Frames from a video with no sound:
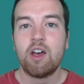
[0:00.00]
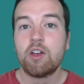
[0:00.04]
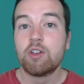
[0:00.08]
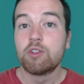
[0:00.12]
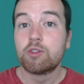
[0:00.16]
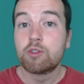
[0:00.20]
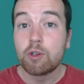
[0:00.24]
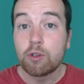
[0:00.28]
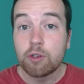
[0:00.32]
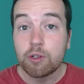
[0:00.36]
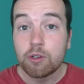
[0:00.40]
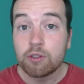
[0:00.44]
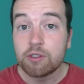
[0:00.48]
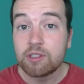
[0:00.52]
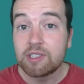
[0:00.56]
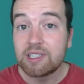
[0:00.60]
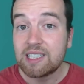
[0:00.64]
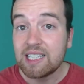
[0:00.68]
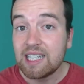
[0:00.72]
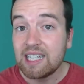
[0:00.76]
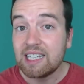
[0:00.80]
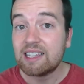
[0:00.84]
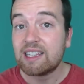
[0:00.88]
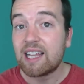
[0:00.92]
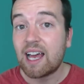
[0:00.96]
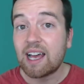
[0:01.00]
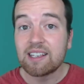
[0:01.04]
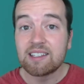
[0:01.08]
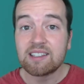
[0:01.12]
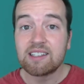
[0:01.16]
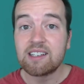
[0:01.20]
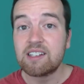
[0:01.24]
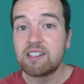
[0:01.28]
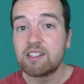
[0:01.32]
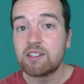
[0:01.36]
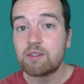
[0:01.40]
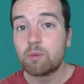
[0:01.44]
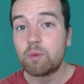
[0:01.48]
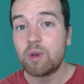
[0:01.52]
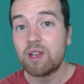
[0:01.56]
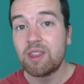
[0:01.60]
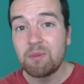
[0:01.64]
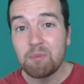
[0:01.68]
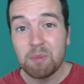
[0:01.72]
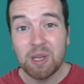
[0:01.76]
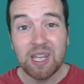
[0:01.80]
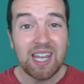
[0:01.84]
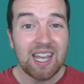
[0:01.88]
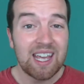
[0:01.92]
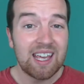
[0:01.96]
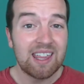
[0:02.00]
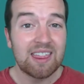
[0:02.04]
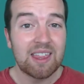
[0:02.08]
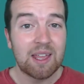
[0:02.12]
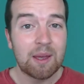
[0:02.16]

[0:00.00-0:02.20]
So you'll see lessons with me in